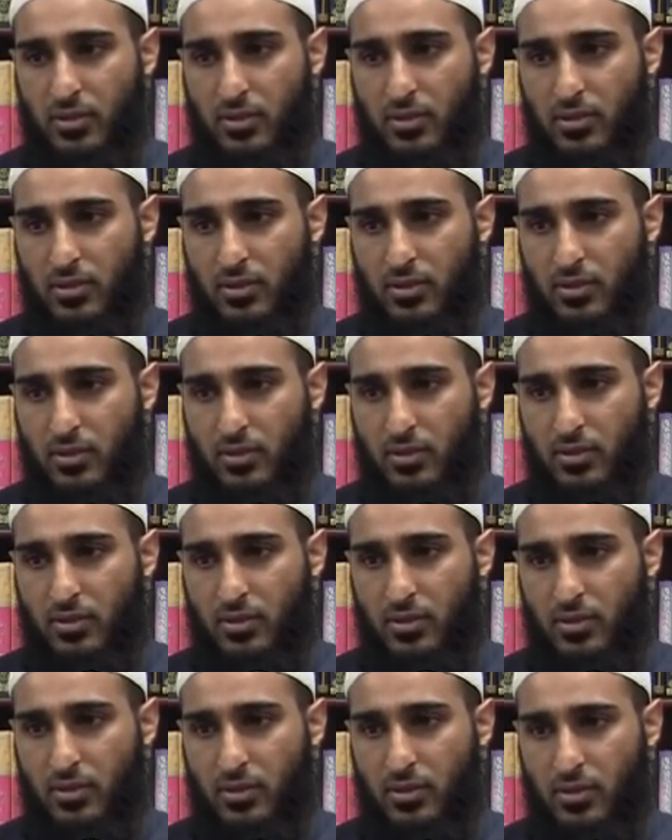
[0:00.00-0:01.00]

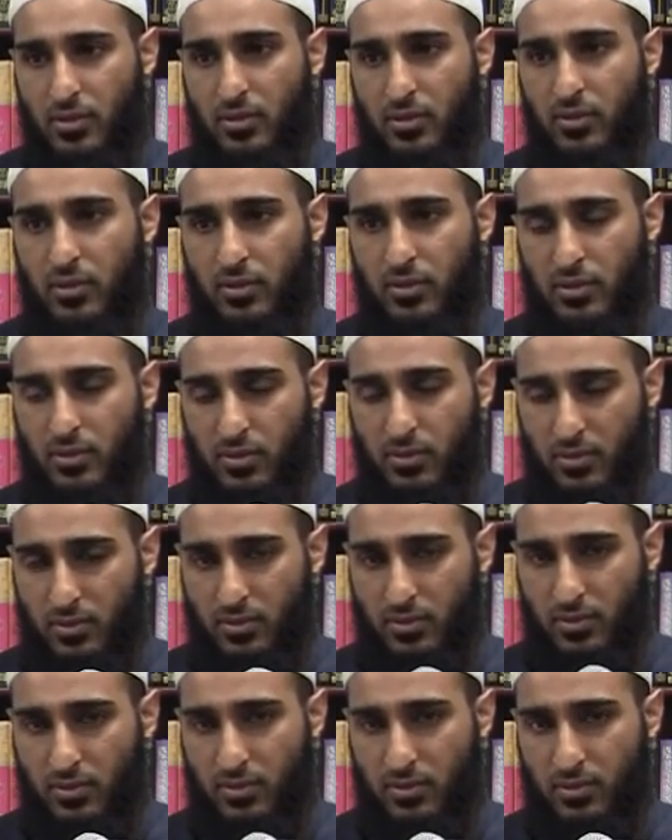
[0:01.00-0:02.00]

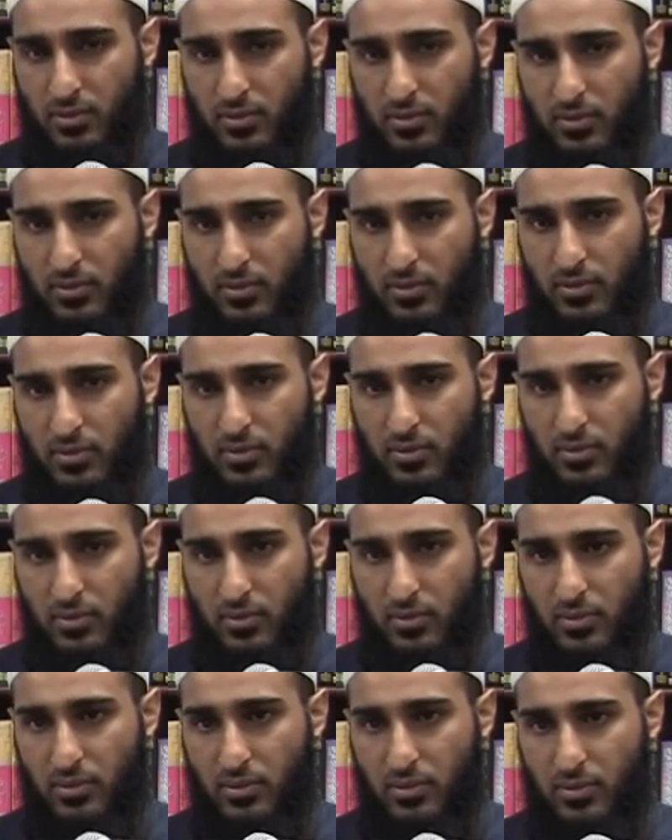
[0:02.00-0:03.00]

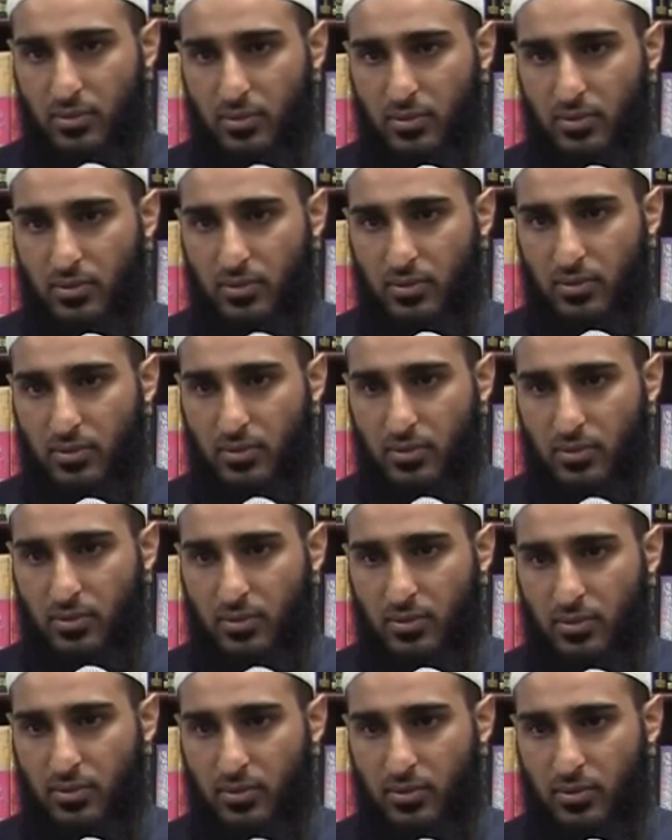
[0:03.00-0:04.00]

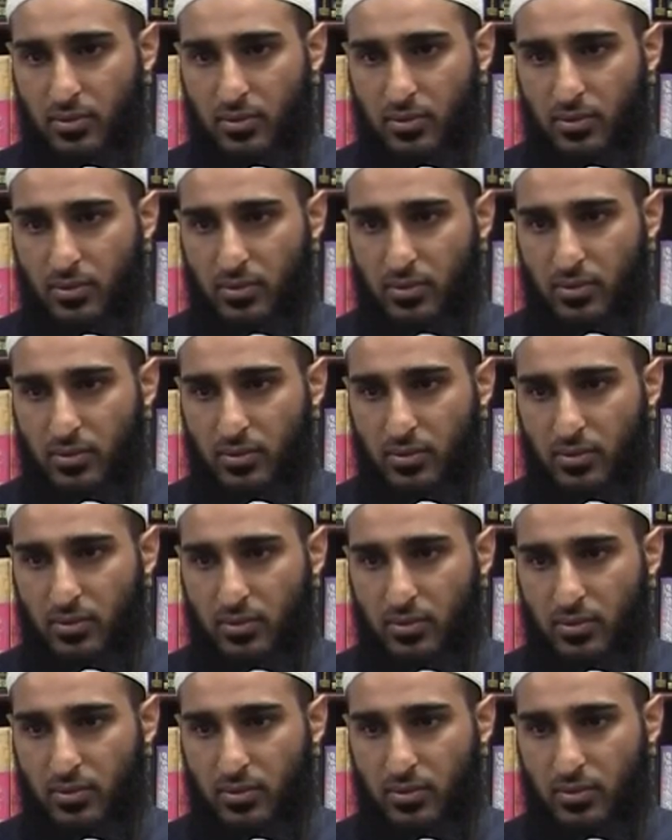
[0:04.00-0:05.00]

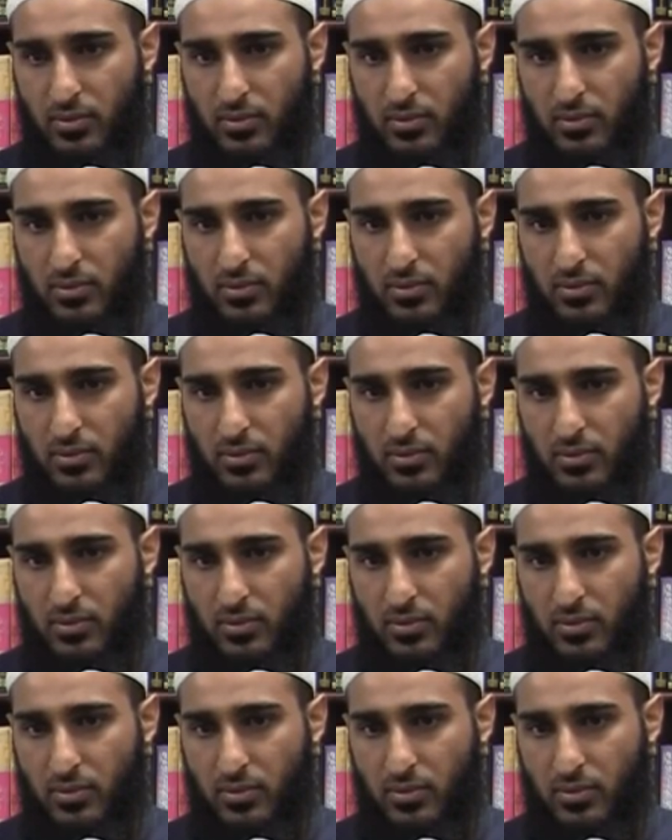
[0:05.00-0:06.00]

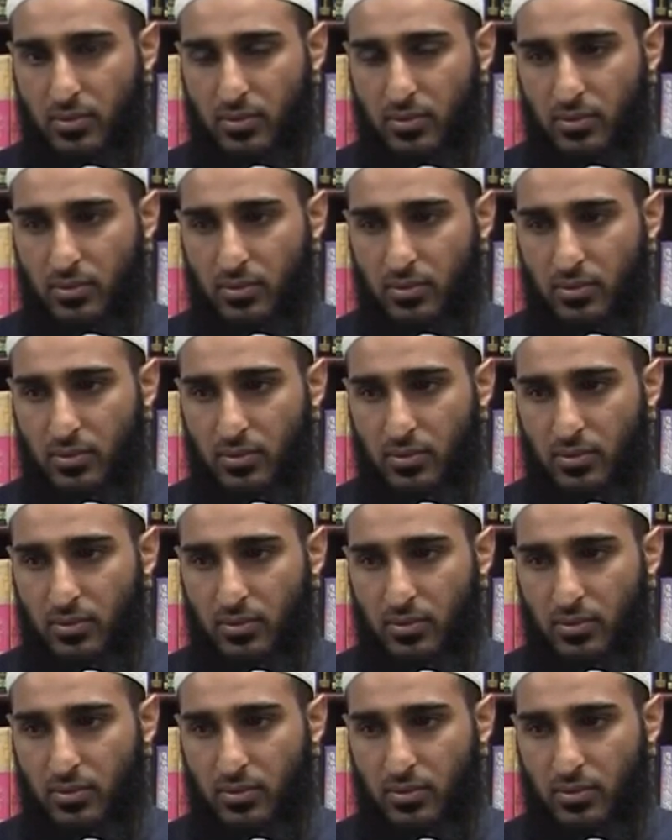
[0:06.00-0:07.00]

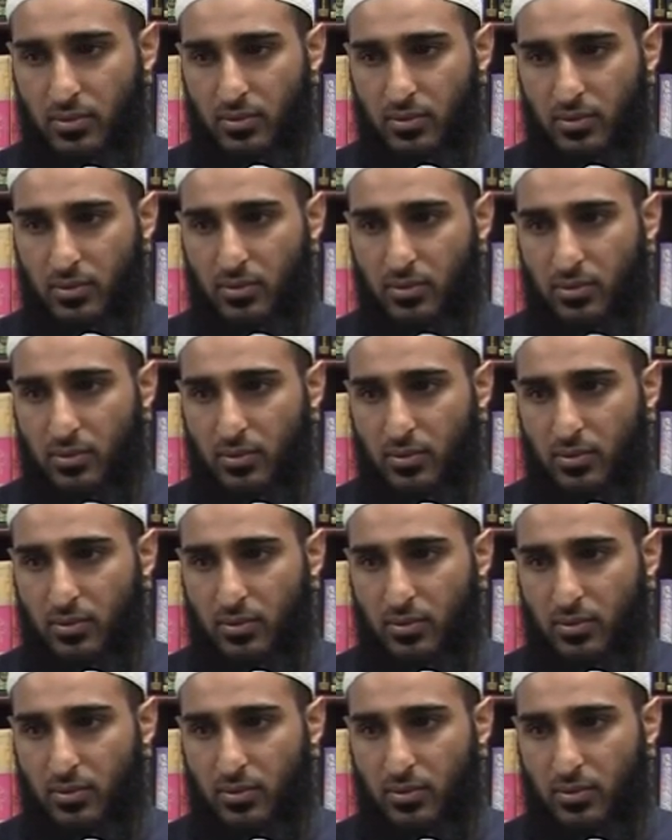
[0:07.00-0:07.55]
(silent)